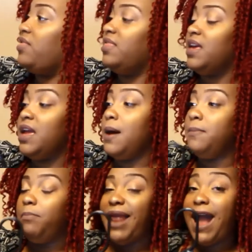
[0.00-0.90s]
the
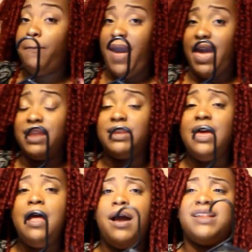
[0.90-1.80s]
black pant
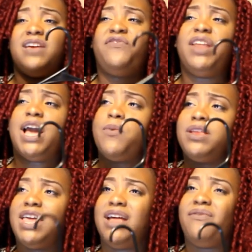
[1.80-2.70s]
because I feel like it
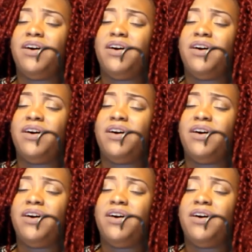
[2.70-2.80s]
would give